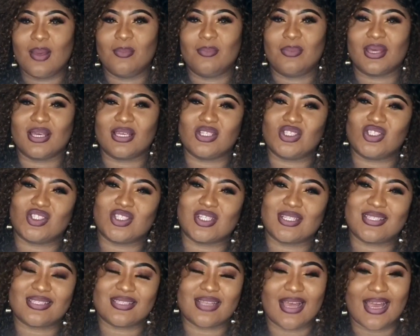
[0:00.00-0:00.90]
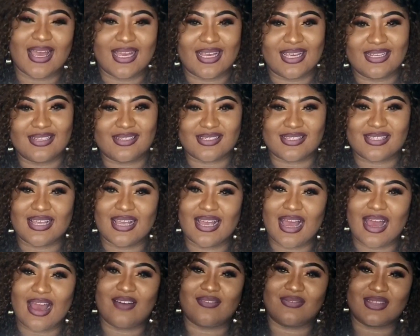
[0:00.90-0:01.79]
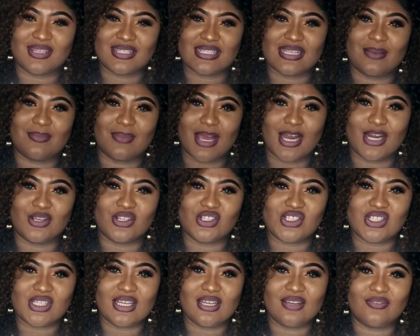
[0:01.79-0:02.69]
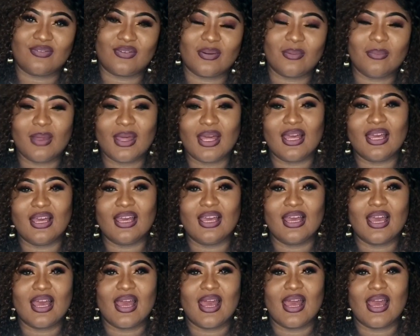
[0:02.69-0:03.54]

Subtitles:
but it's just like, it doesn't have the same energy for me.